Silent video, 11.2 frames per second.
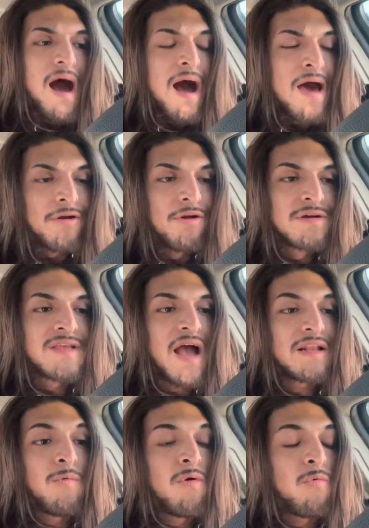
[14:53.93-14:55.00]
I don't know
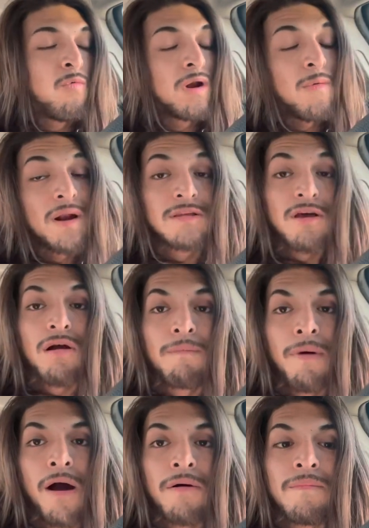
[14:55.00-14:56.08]
exactly what, what I want to talk
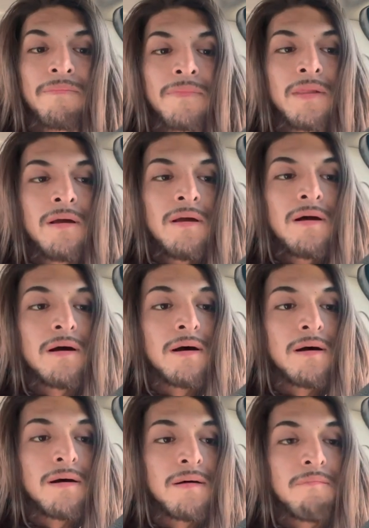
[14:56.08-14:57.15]
about,
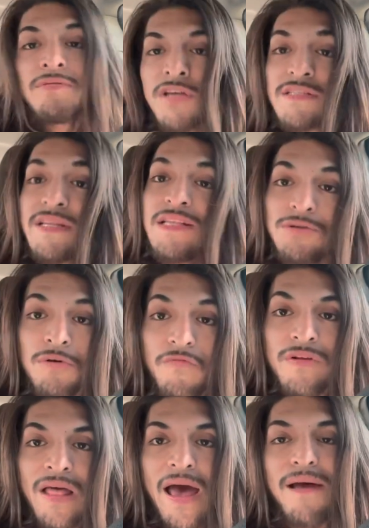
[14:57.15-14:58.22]
um, but just stay tuned
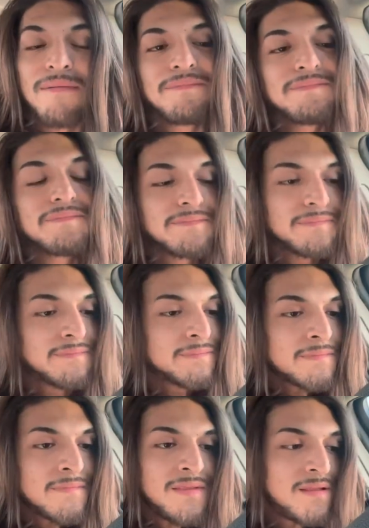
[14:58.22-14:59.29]
for that.
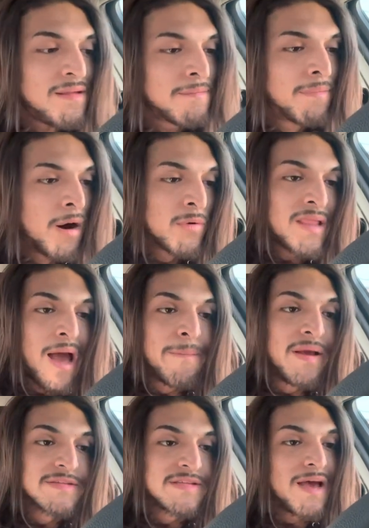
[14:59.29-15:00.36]
But with that
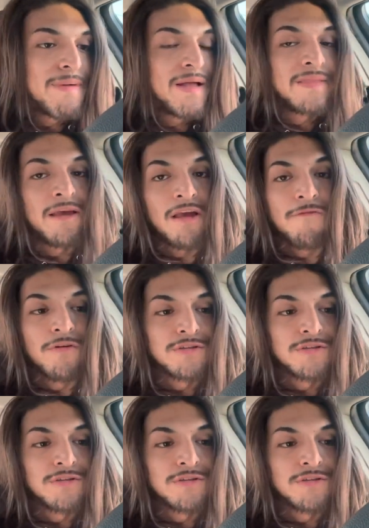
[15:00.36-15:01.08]
being said, man, thank you for